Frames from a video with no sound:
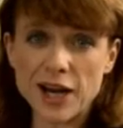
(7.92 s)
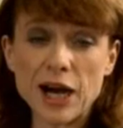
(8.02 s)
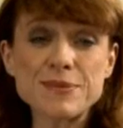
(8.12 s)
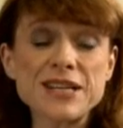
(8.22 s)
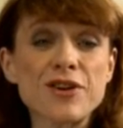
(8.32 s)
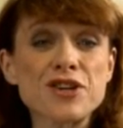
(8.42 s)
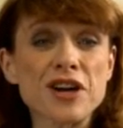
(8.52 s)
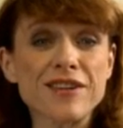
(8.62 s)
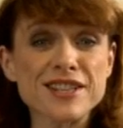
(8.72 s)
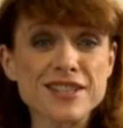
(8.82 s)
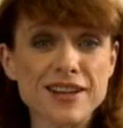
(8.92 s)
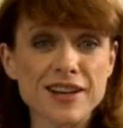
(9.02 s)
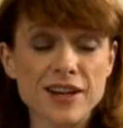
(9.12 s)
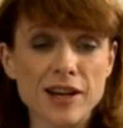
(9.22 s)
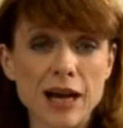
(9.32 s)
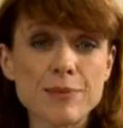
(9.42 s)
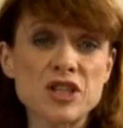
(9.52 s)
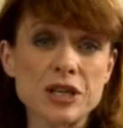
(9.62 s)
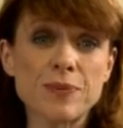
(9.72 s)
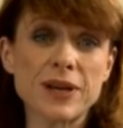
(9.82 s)
I'm Sarah Jarvis. I'm a
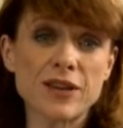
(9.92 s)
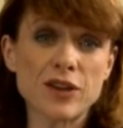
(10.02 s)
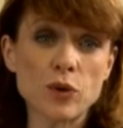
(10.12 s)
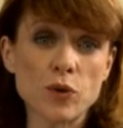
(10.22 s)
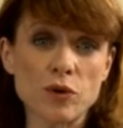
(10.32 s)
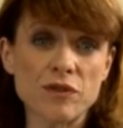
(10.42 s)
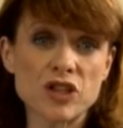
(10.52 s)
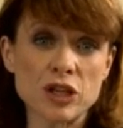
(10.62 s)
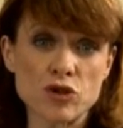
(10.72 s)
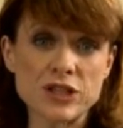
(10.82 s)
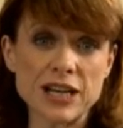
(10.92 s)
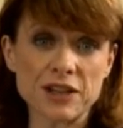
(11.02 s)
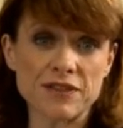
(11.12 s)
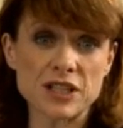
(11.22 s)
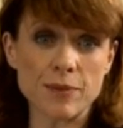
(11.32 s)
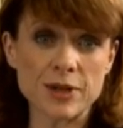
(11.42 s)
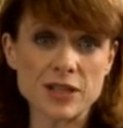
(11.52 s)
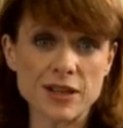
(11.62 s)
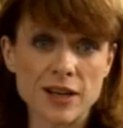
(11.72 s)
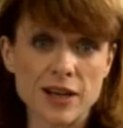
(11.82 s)
GP and the author of Children's Health for
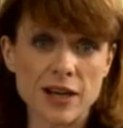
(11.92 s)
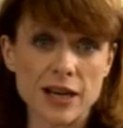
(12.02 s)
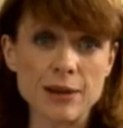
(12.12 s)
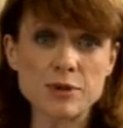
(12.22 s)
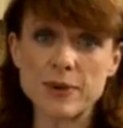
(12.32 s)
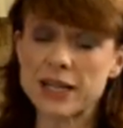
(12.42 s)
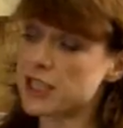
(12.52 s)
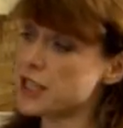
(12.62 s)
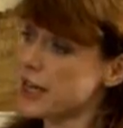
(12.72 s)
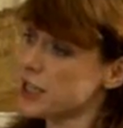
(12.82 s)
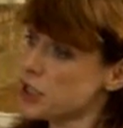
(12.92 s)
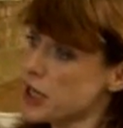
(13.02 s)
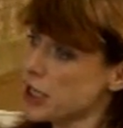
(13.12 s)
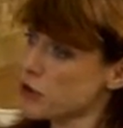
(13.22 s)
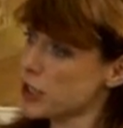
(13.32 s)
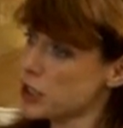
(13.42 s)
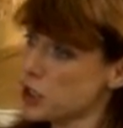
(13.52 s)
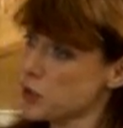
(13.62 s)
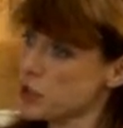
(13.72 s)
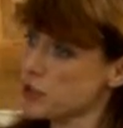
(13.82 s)
Dummies. And I'm speaking today to Jenny
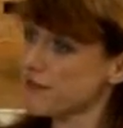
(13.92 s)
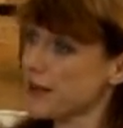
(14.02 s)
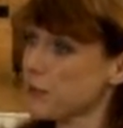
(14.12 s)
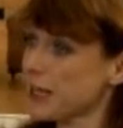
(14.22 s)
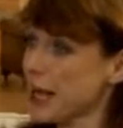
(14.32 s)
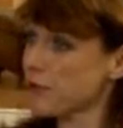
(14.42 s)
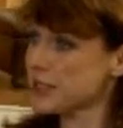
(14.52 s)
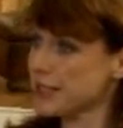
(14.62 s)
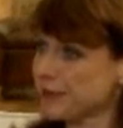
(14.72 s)
Trent-Hughes, who's a family counsellor.